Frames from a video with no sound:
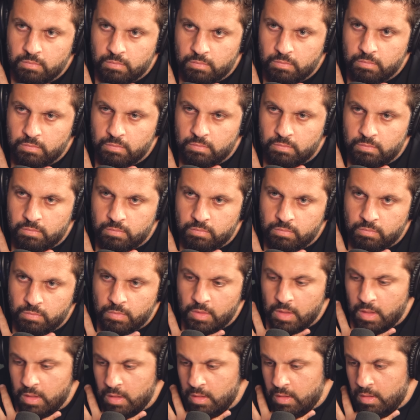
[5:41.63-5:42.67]

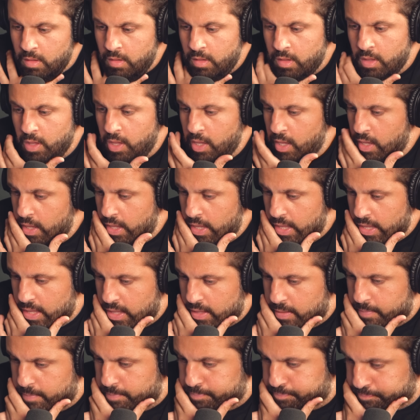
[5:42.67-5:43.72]
Mm-hmm.
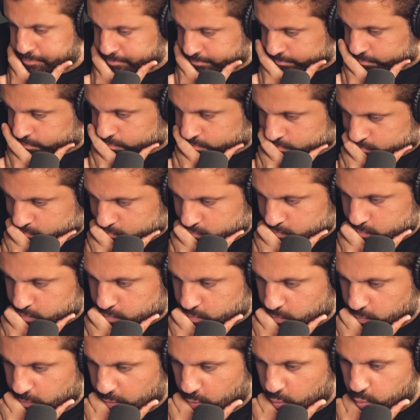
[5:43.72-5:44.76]
Um,
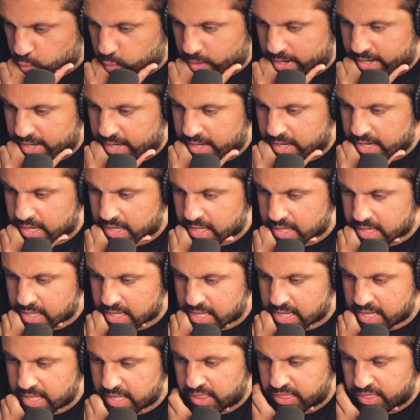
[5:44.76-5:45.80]
when uh,
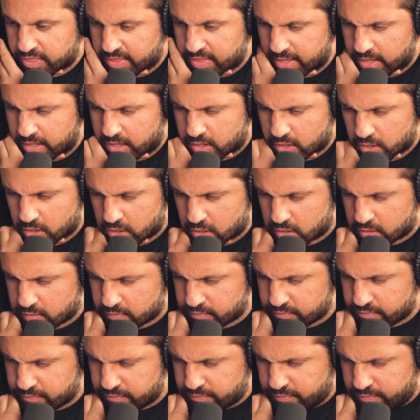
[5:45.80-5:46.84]
I think
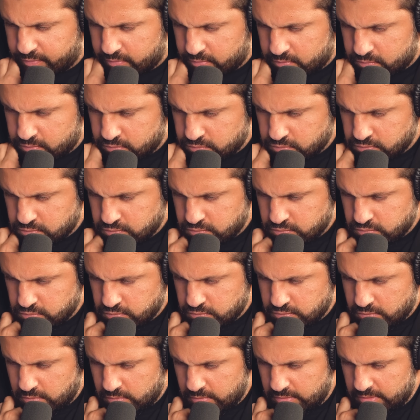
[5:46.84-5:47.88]
of
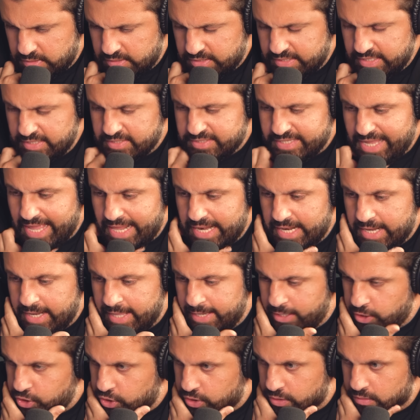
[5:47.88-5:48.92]

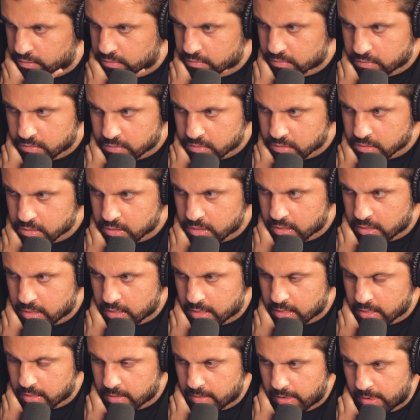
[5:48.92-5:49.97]
desalination.
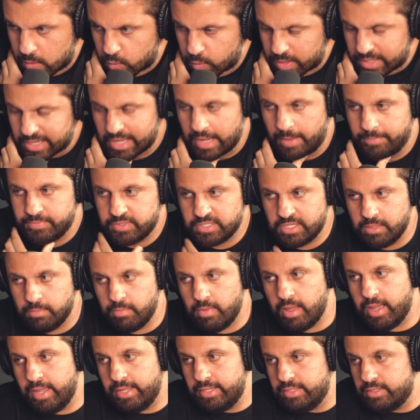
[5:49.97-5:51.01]
Uh, what comes to
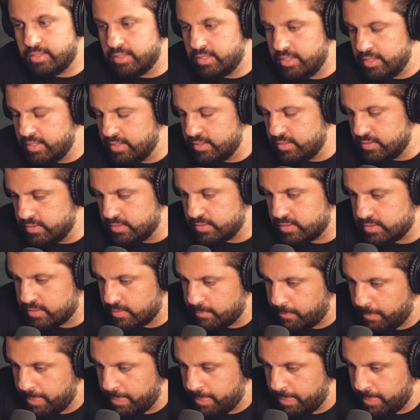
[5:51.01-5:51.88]
mind is